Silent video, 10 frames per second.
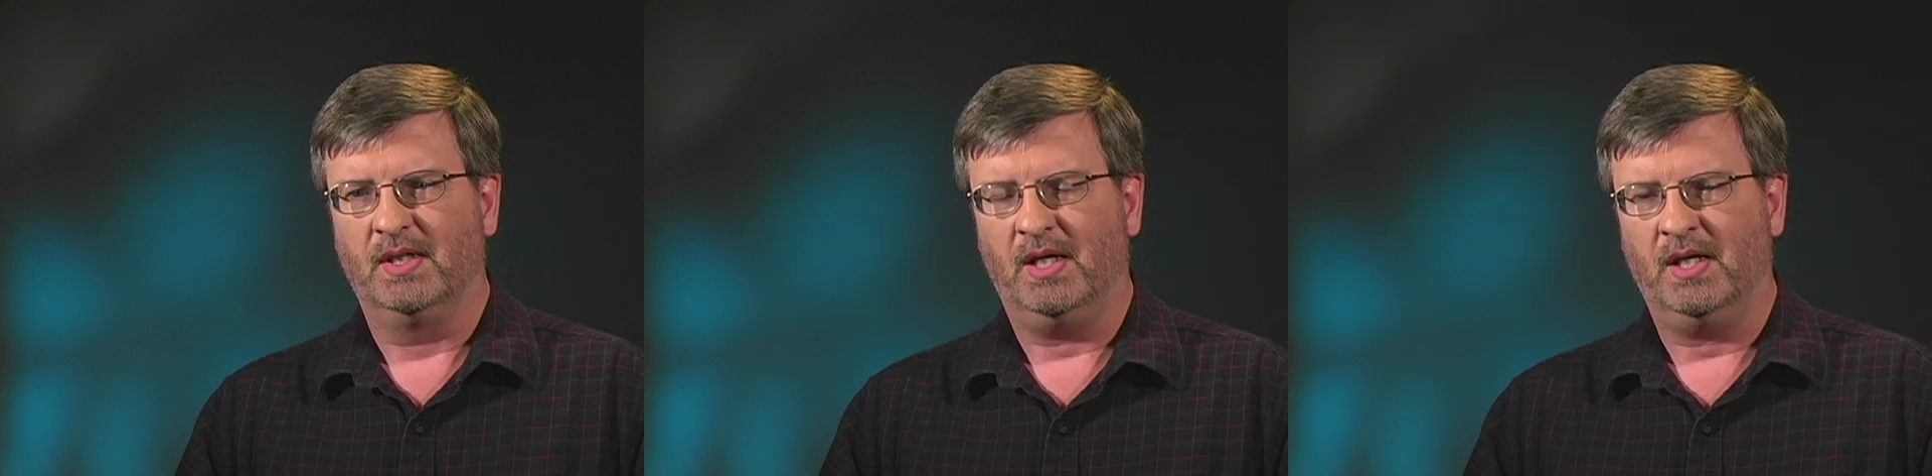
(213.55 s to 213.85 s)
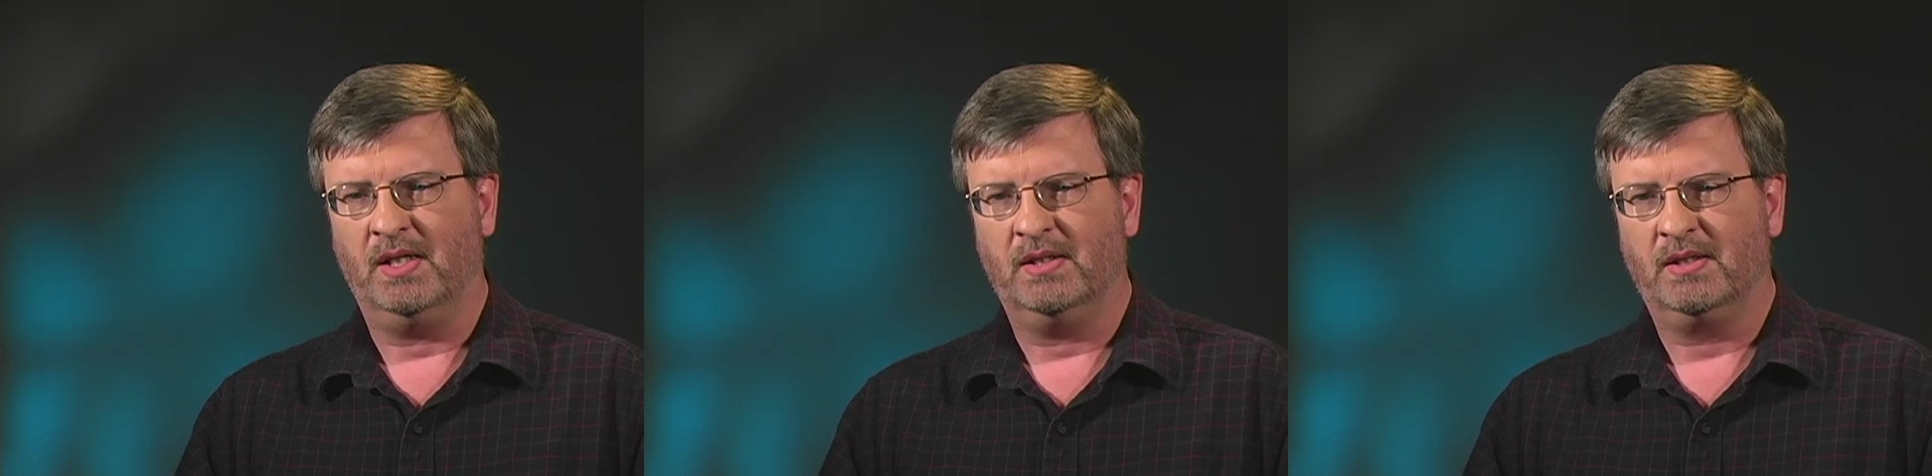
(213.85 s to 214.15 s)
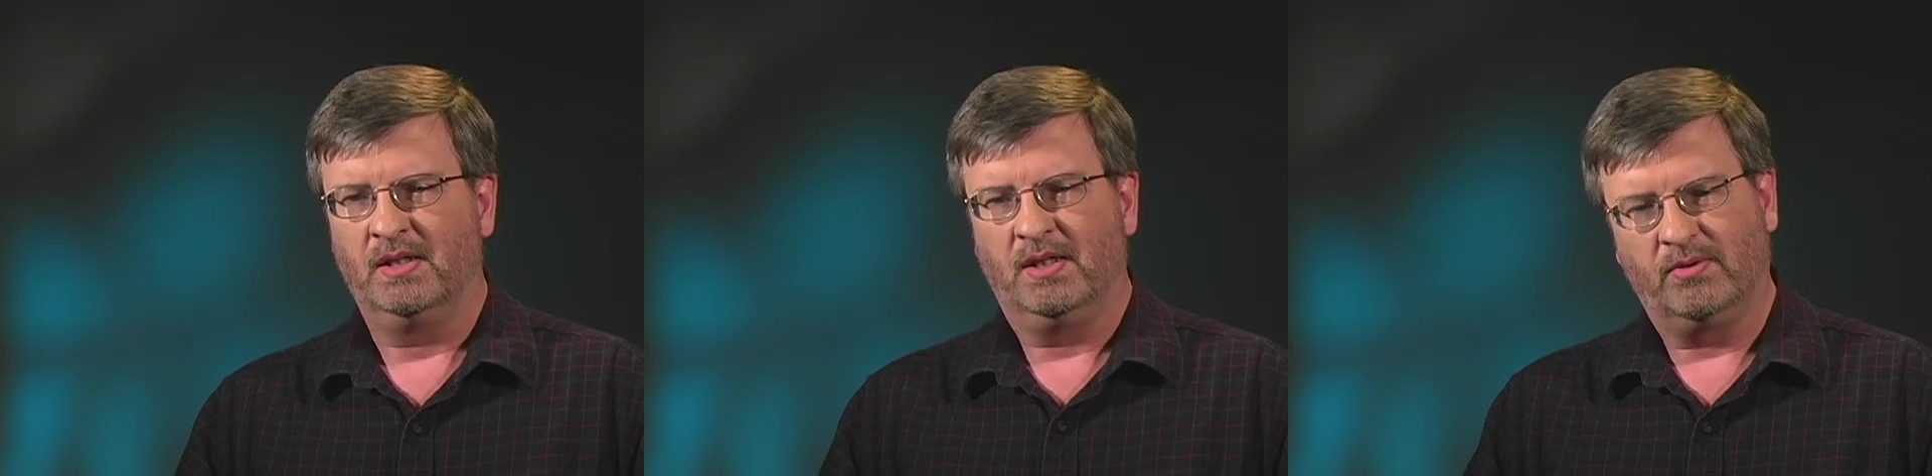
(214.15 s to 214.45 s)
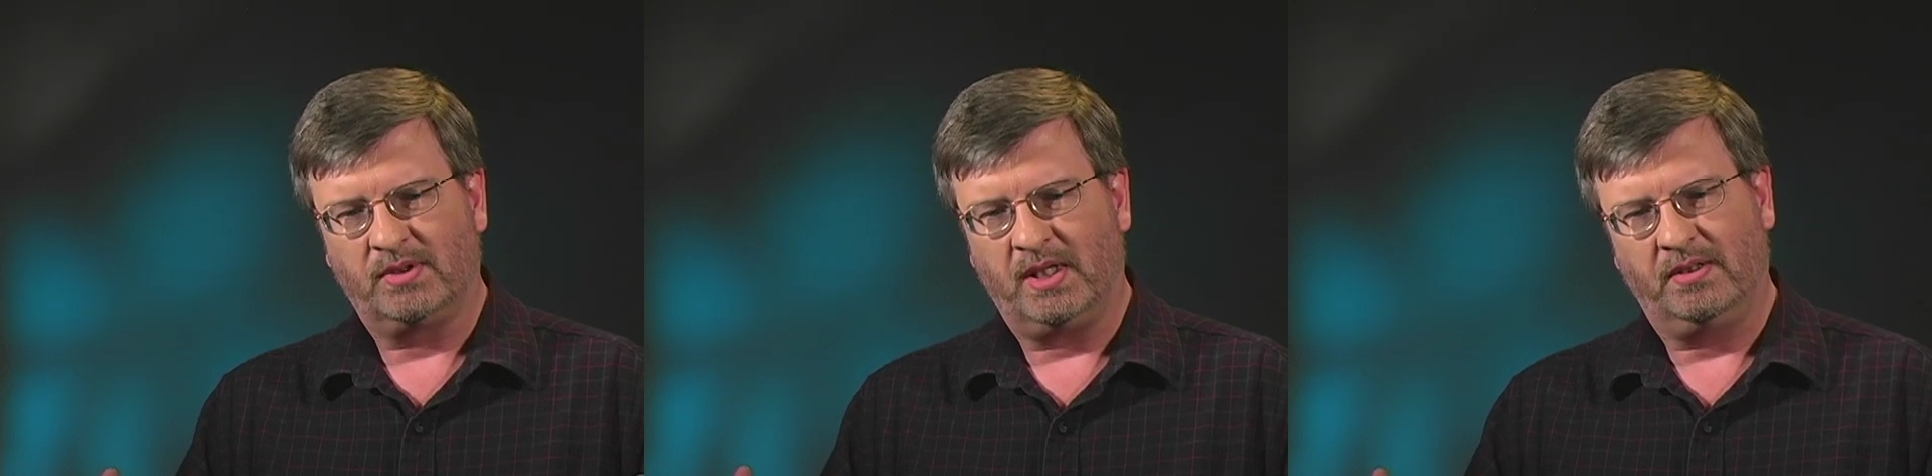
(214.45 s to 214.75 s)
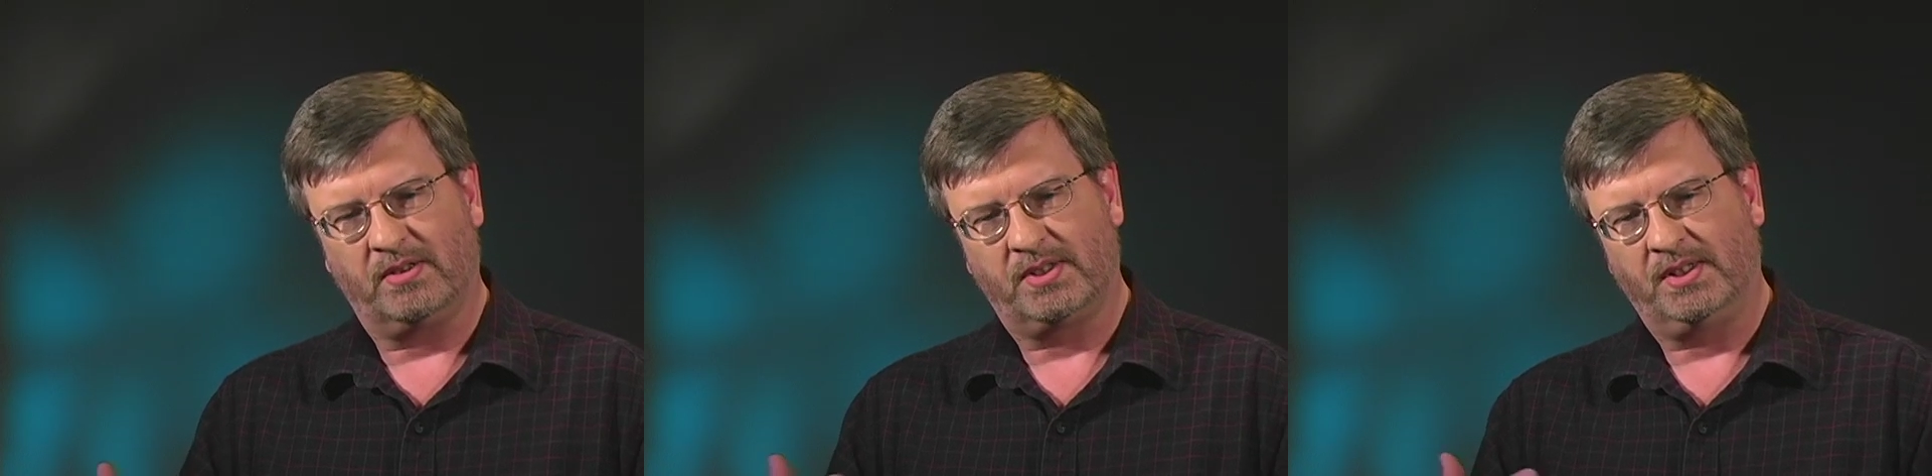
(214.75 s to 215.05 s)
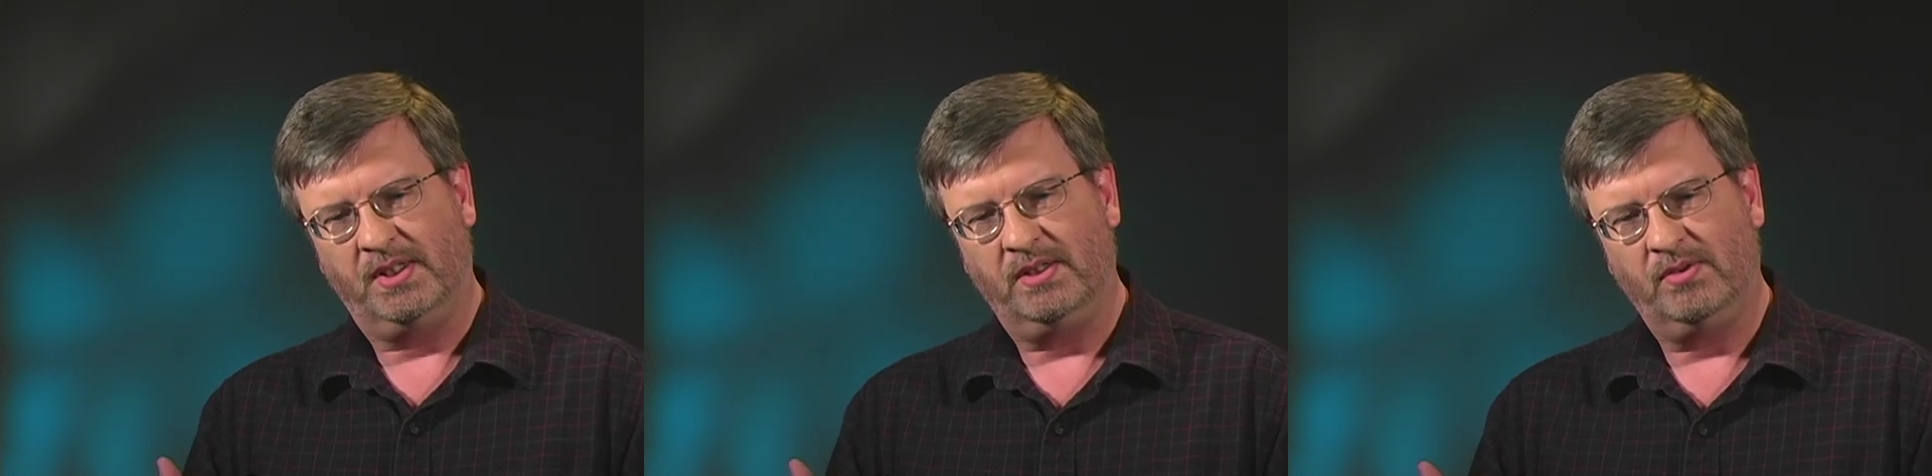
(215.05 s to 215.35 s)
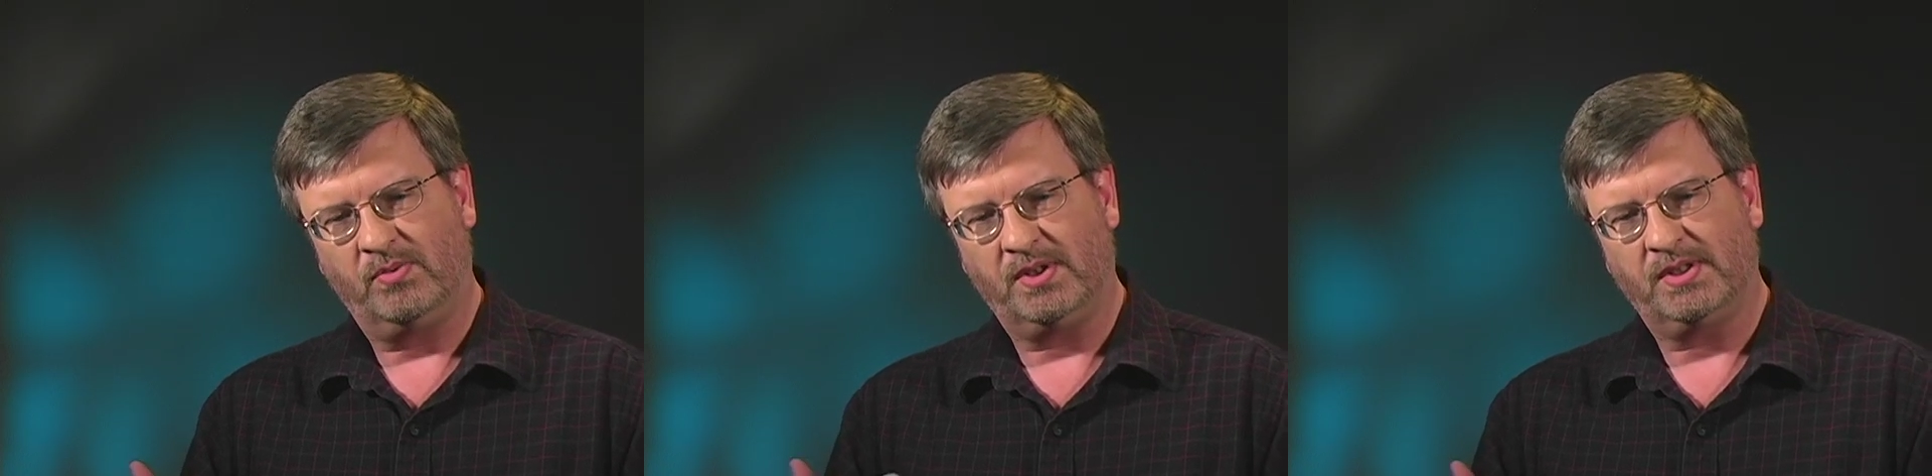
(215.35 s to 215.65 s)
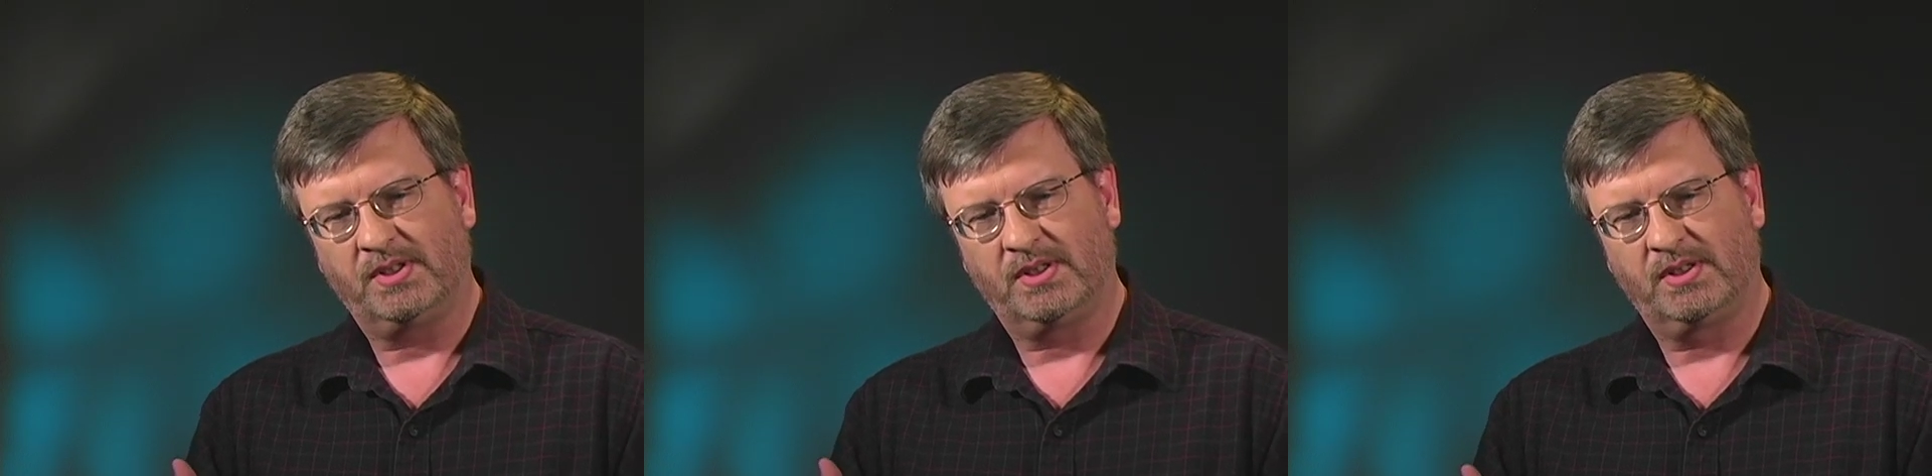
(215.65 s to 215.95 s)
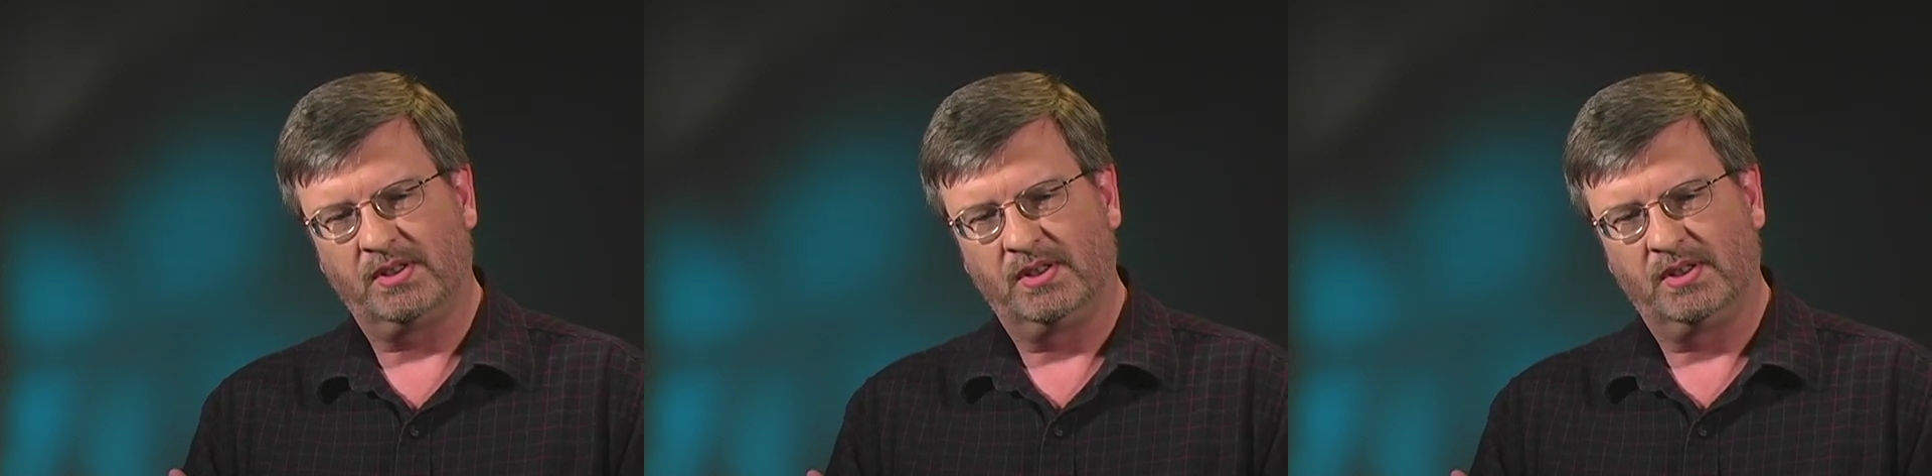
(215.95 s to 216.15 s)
And it was like their skin was